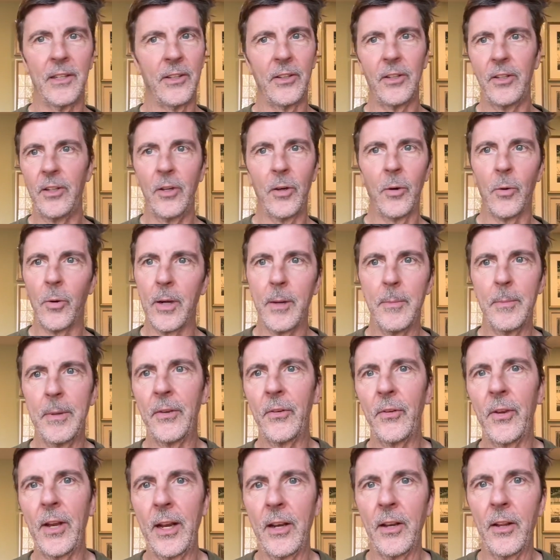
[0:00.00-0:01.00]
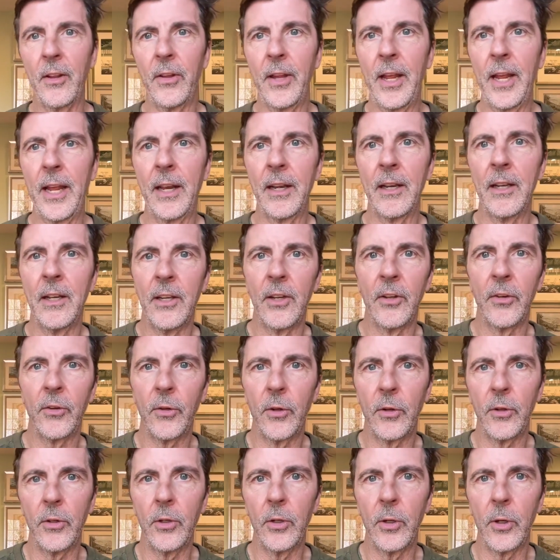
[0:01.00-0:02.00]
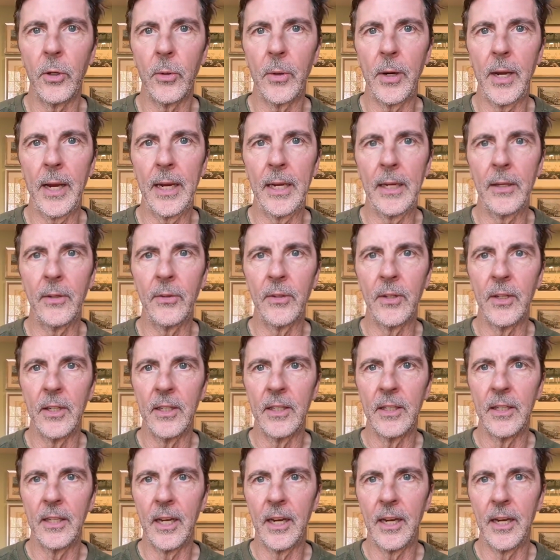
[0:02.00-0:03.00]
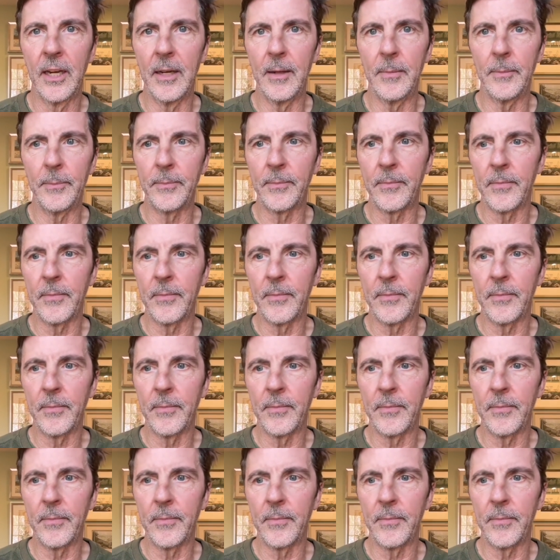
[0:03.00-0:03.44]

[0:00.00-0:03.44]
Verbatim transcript: You don't want to miss out on that, so do it right. Um,